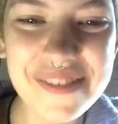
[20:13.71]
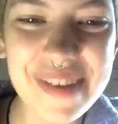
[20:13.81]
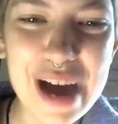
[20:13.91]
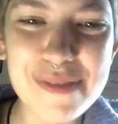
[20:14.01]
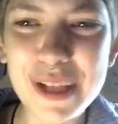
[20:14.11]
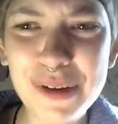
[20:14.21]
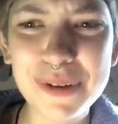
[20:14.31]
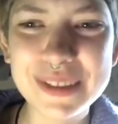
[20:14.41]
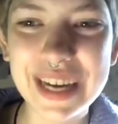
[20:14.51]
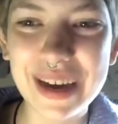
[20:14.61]
I have a little
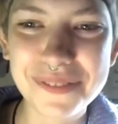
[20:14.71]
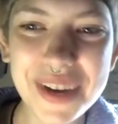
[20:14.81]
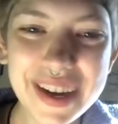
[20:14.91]
more time.